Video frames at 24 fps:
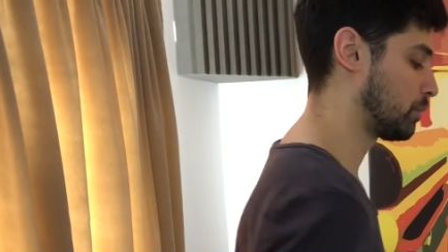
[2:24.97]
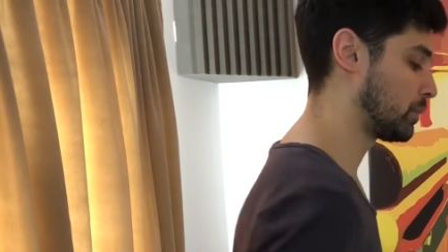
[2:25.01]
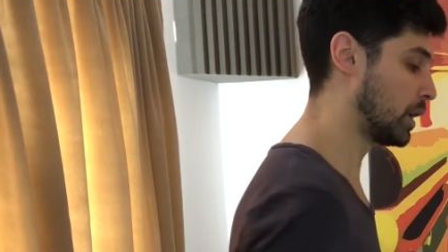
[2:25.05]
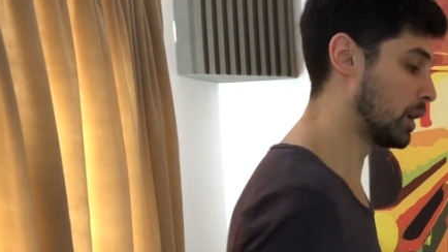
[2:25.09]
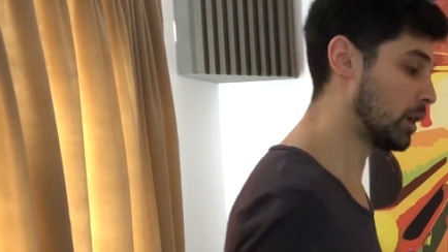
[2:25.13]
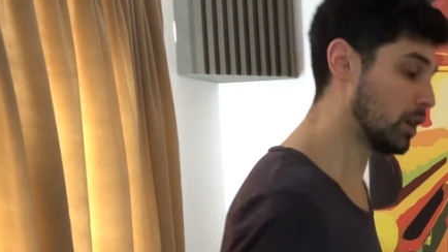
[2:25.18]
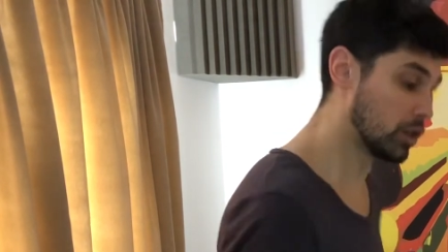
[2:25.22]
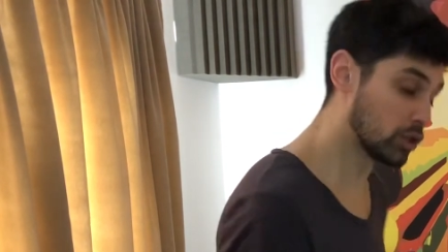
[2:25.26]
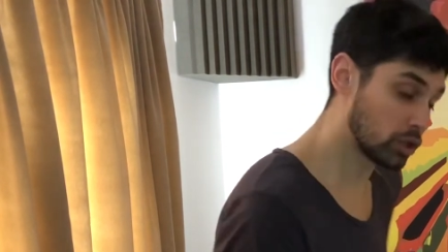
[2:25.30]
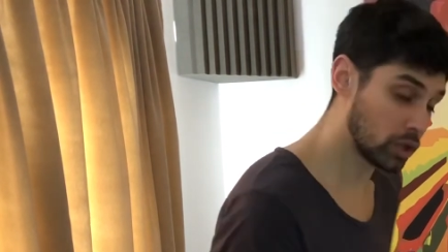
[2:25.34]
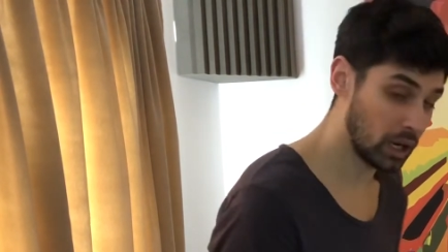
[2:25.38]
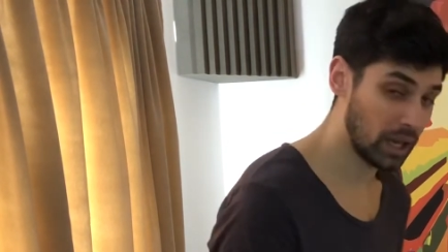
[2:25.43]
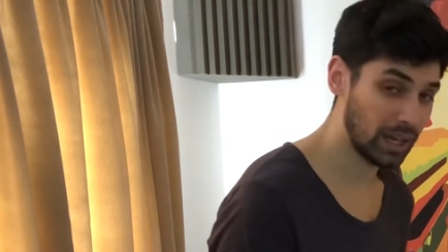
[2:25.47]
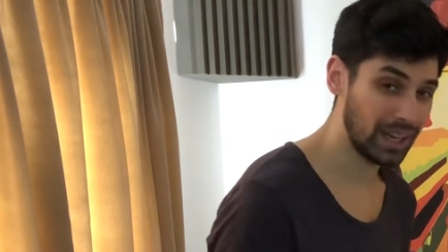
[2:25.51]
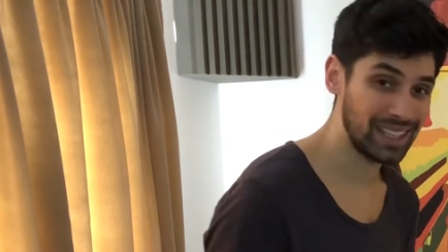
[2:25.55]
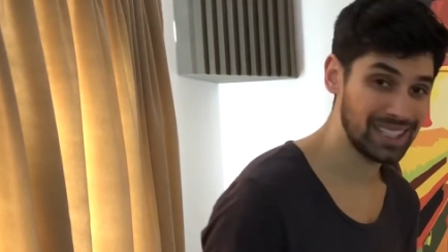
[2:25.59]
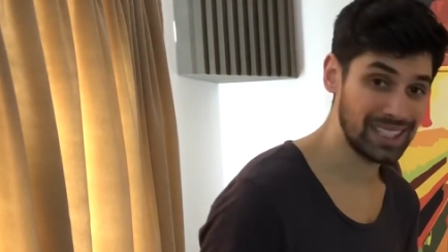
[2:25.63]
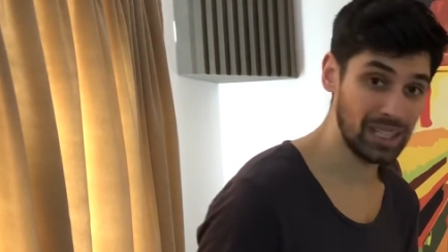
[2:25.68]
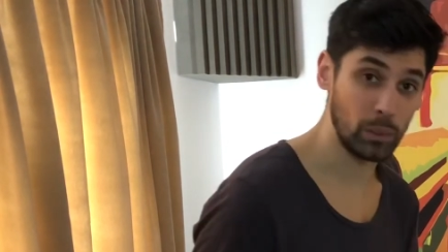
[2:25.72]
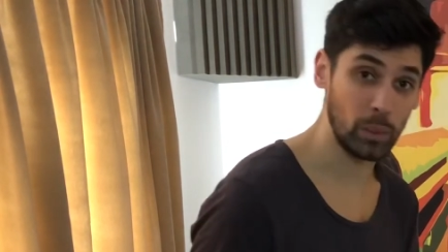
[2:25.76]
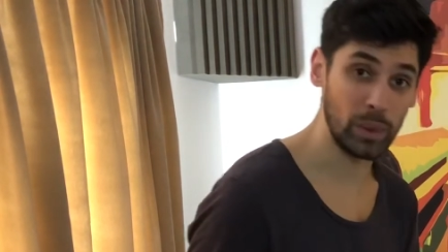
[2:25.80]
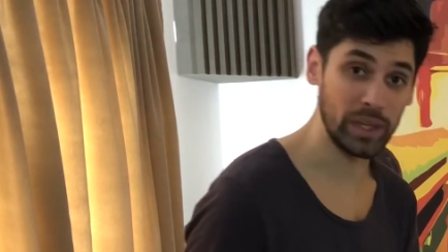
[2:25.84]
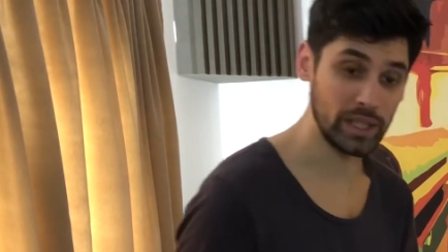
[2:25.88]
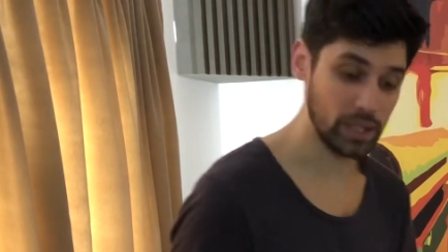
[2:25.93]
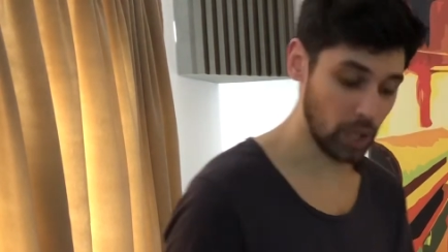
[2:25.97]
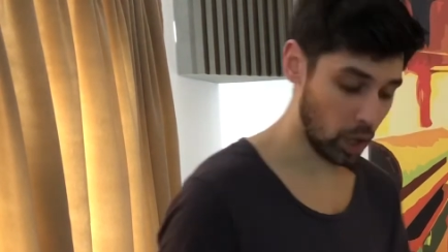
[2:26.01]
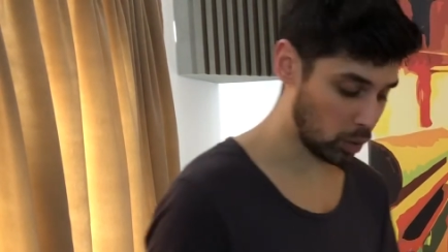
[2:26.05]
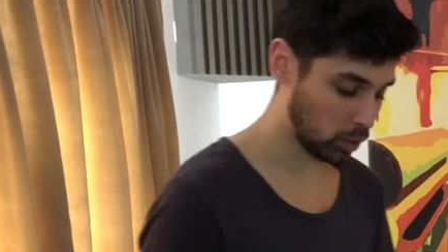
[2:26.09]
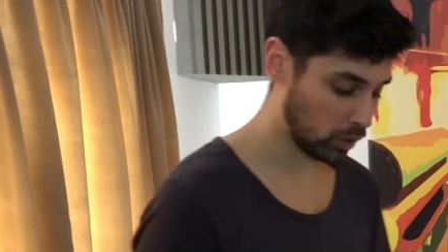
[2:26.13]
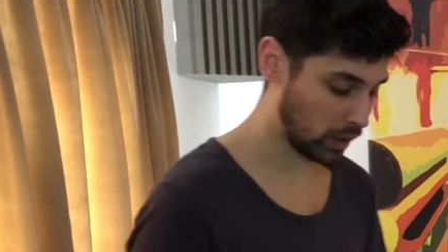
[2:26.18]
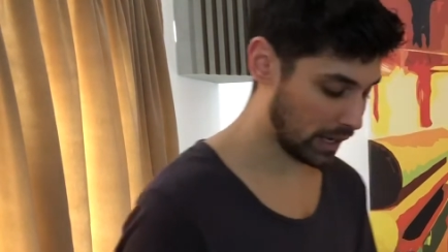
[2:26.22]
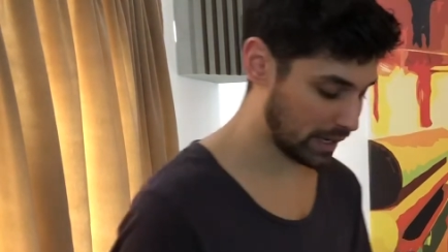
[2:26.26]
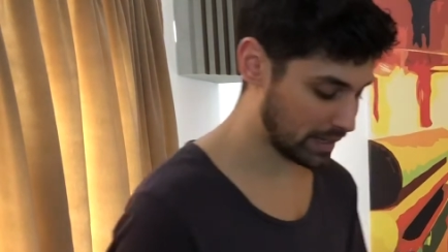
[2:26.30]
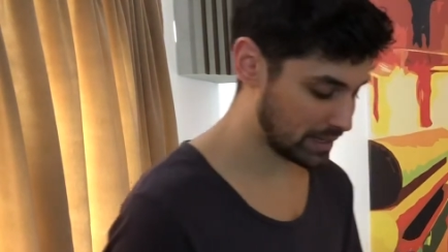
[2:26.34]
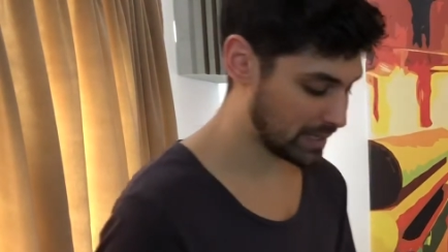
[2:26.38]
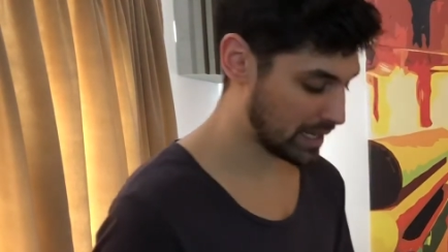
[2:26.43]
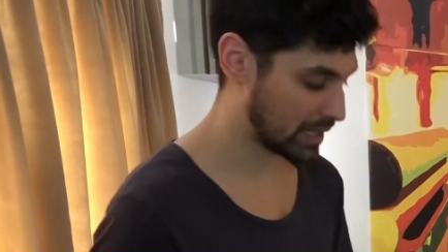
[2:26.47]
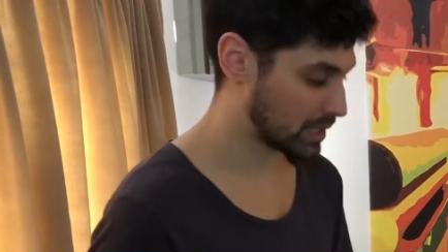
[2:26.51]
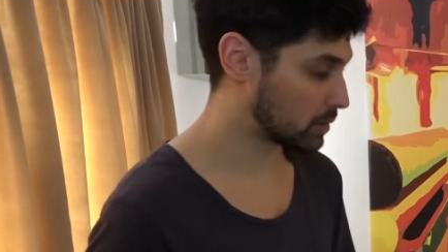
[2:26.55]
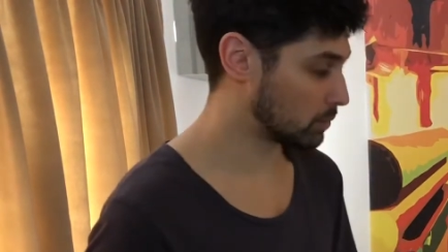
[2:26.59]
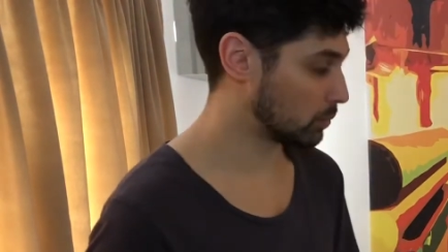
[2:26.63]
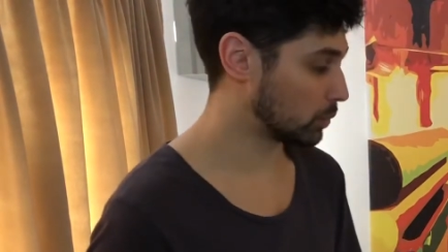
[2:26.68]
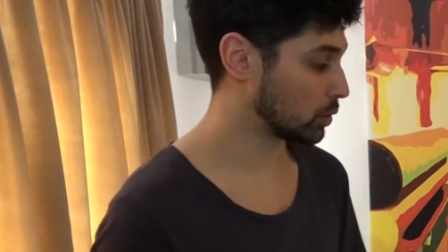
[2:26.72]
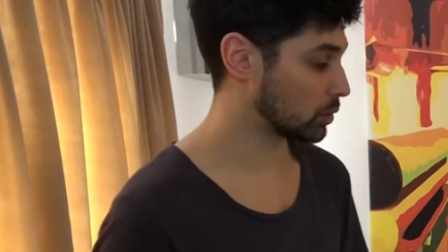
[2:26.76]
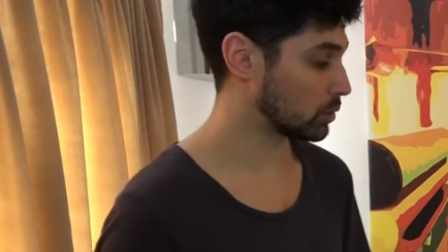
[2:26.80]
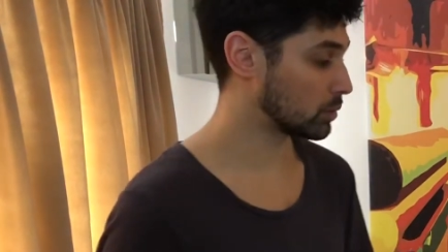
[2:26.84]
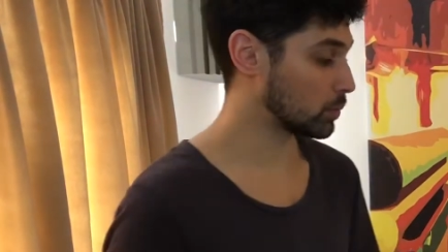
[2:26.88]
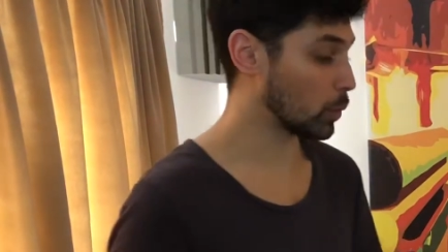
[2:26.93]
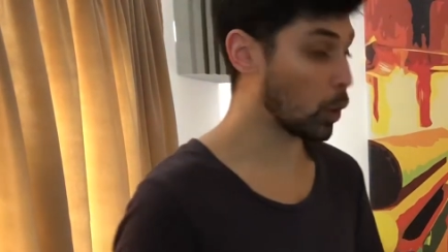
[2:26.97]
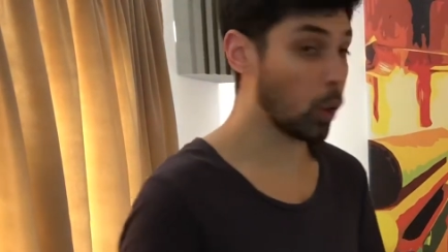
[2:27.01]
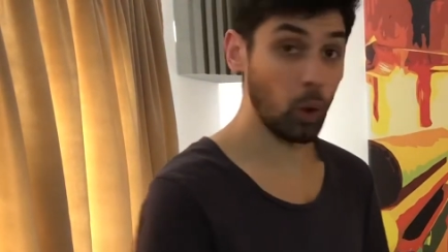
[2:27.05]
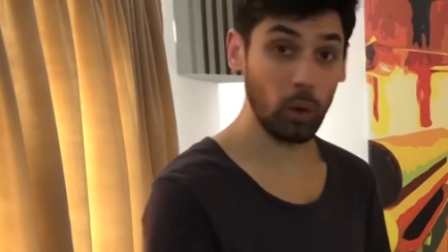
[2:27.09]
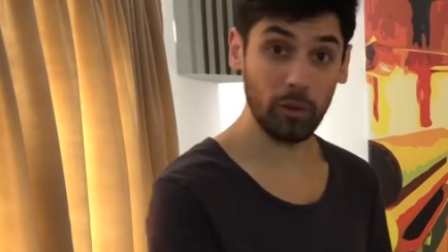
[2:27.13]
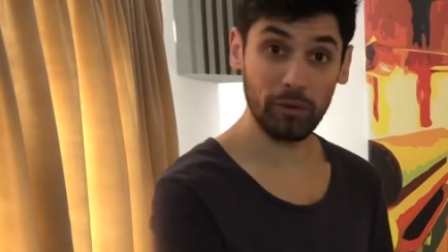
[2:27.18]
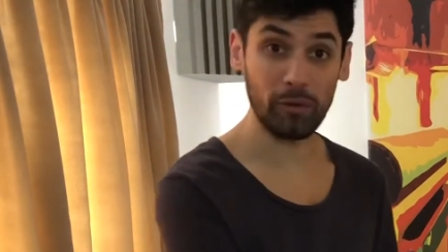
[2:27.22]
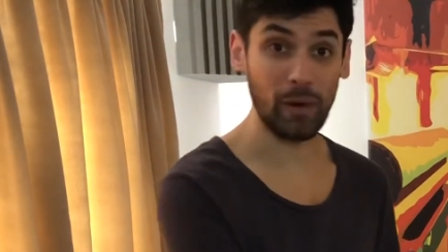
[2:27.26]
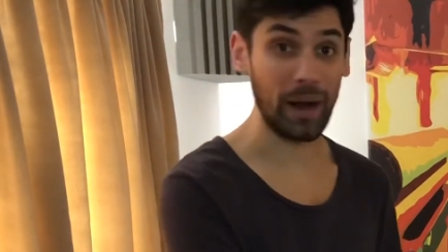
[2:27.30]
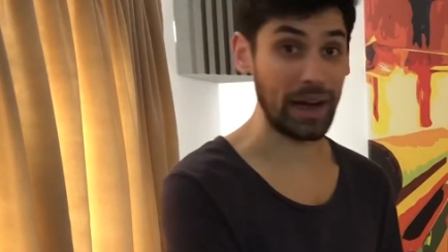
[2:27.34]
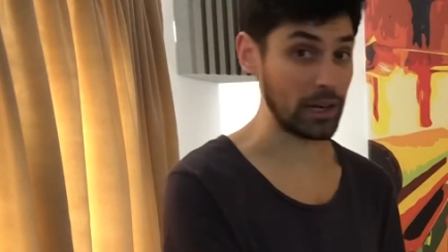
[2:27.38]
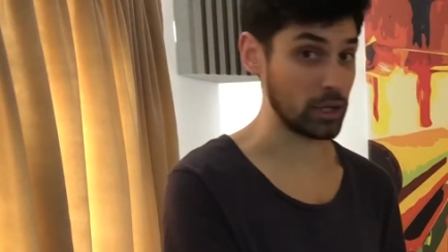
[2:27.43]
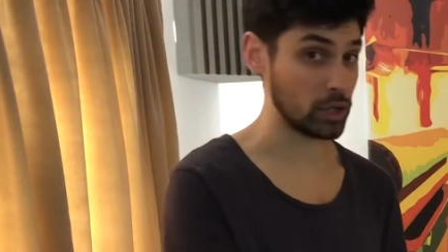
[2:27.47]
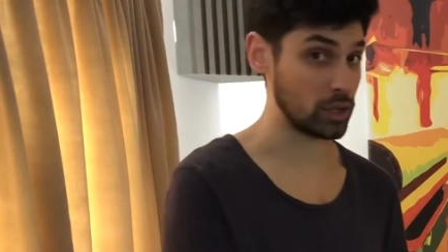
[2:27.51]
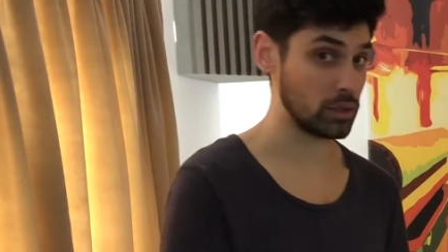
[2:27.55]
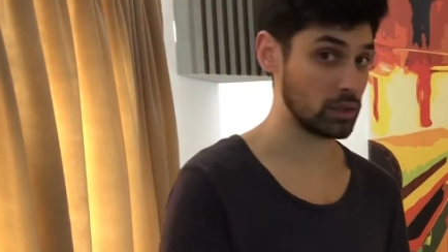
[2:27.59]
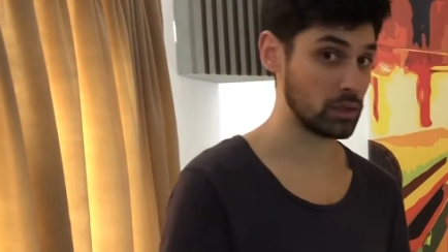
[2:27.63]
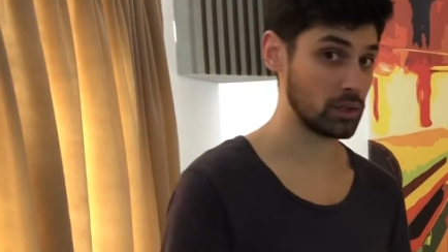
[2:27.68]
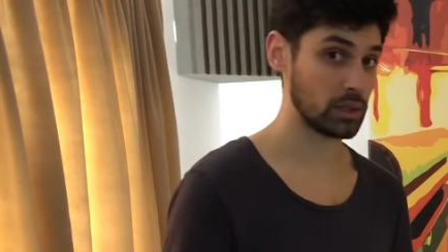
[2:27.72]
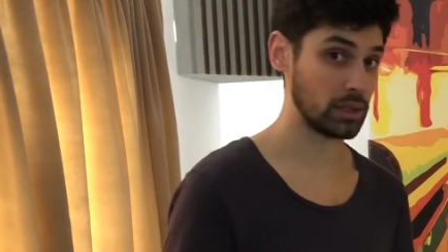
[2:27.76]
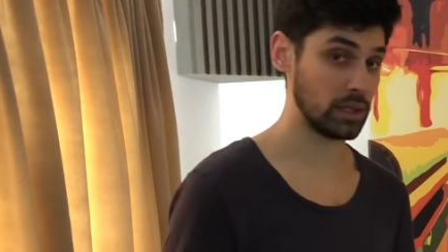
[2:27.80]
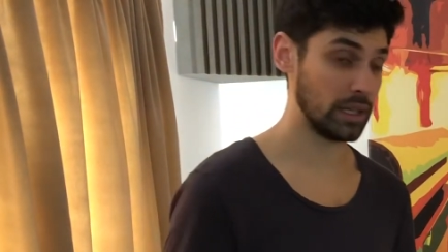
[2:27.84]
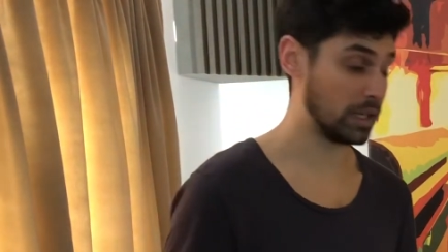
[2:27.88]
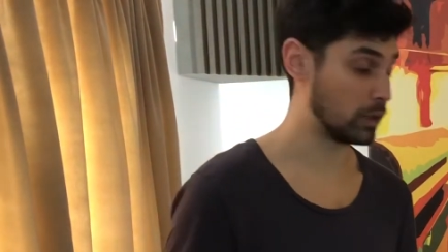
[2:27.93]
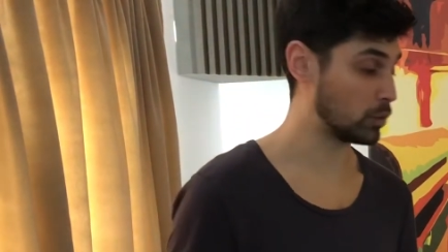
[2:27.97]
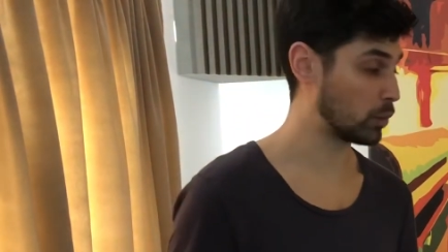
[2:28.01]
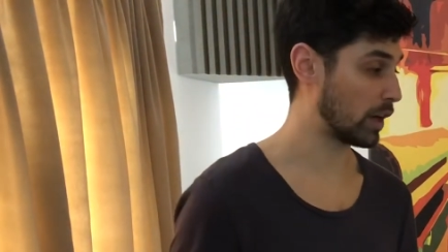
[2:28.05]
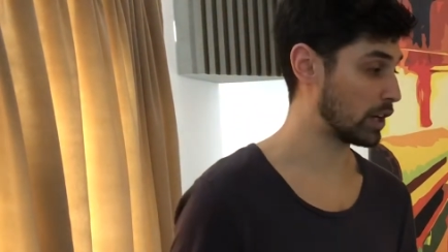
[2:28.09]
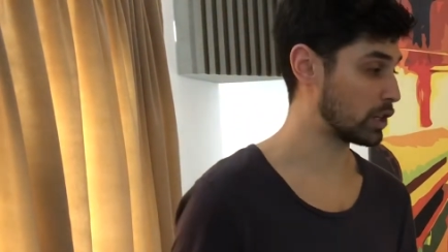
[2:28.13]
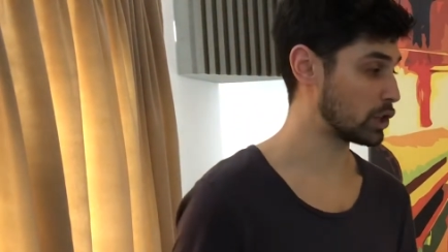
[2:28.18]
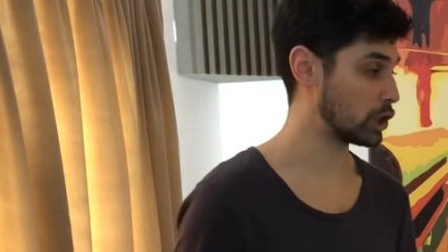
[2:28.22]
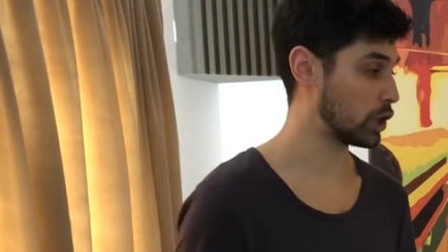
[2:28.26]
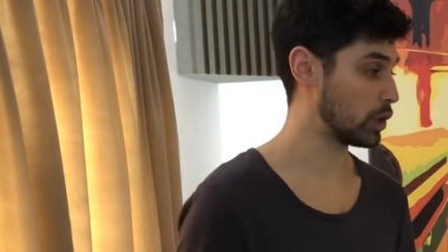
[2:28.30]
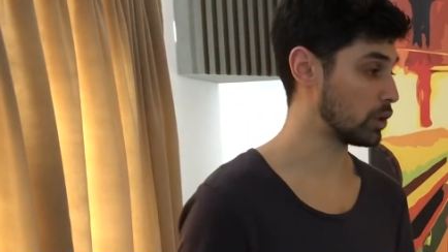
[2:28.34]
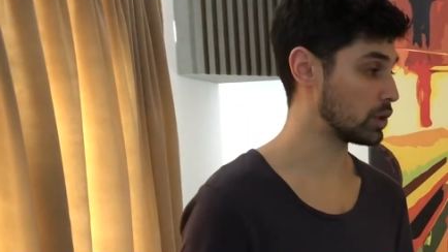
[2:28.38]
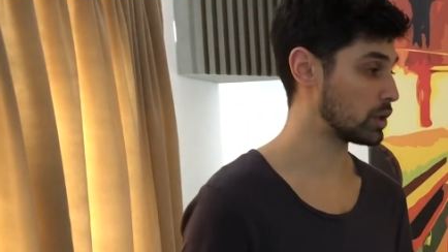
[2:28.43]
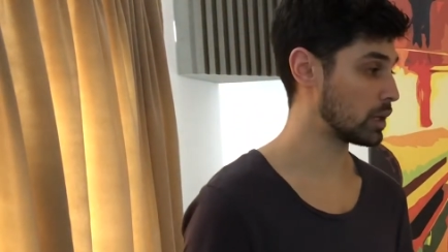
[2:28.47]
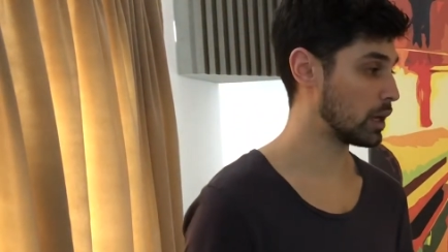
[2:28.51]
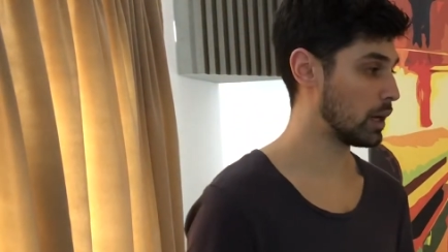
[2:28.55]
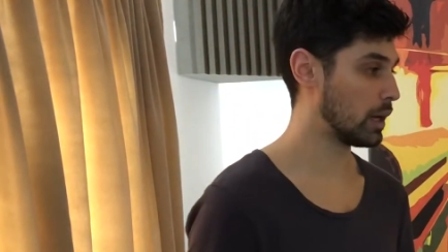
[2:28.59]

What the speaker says: So like I said, we don't like decimals or fractions in ratios.